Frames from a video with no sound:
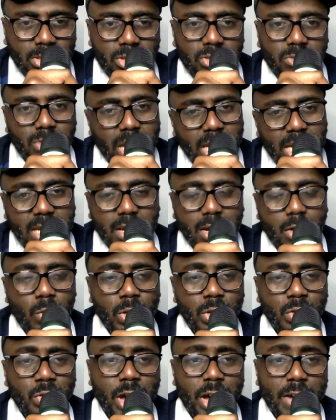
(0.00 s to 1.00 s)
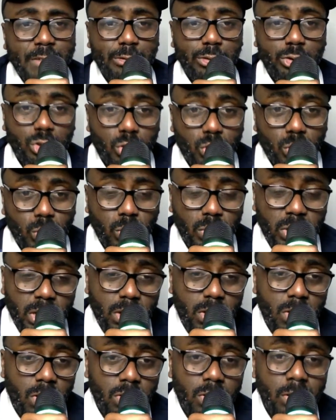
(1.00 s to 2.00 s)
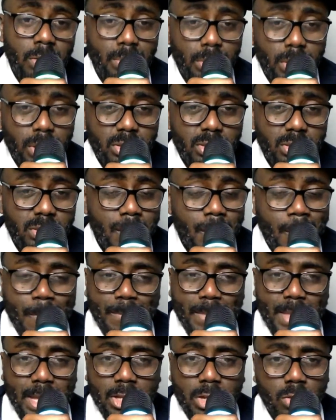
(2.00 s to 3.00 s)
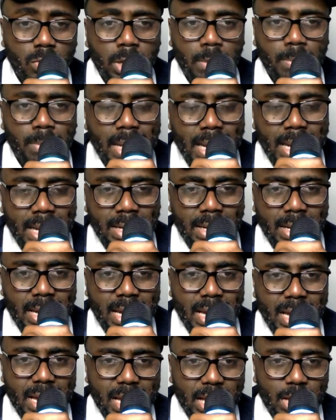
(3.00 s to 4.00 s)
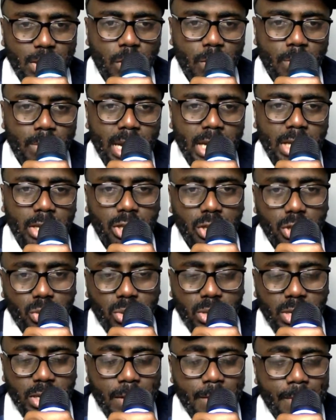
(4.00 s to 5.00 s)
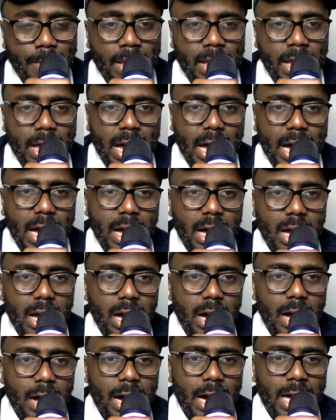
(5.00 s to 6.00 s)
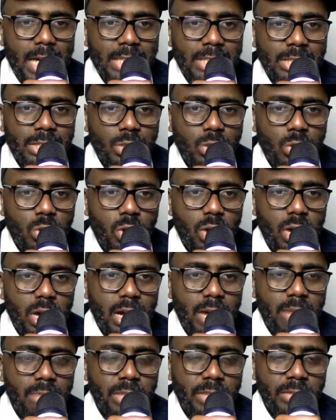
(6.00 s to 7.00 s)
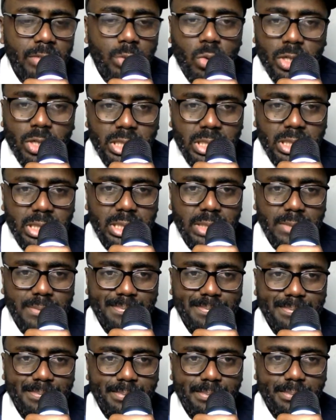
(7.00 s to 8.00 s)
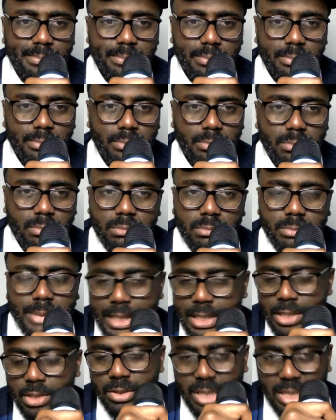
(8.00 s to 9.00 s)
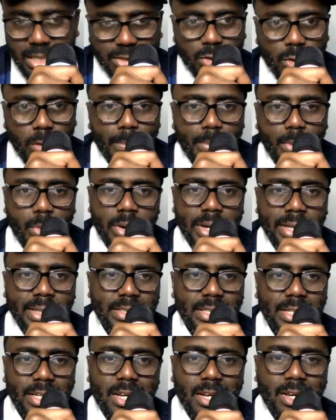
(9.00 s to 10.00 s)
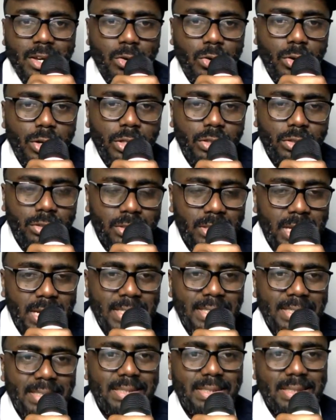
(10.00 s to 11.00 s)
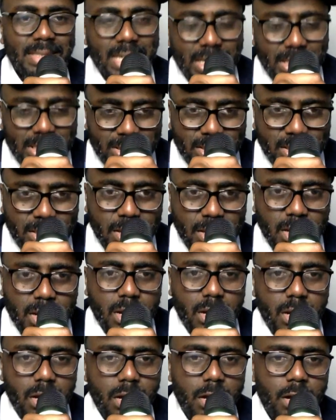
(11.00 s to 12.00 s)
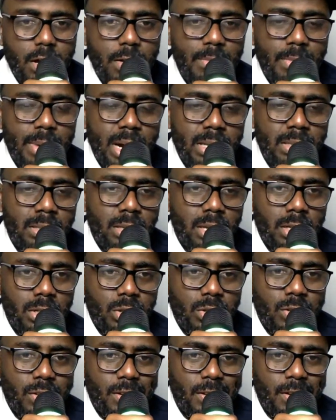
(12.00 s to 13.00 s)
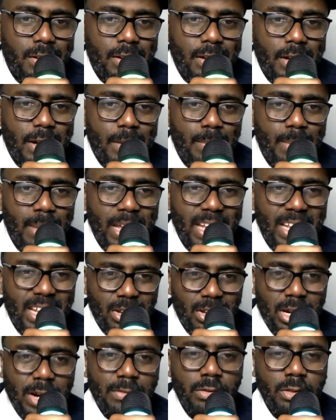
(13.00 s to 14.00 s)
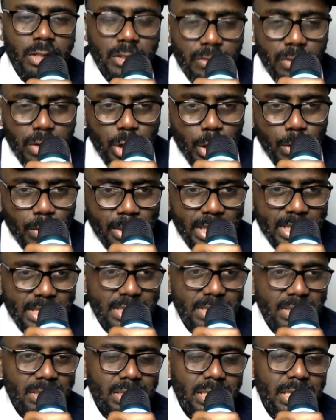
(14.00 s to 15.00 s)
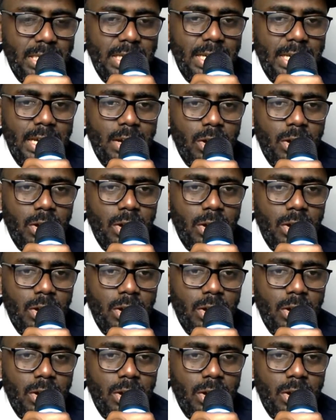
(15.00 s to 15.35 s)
striker when you have two on your books that are not really playing, like your McGuire and your David Washington. There's no point going to sign yet another player that you have to develop, that the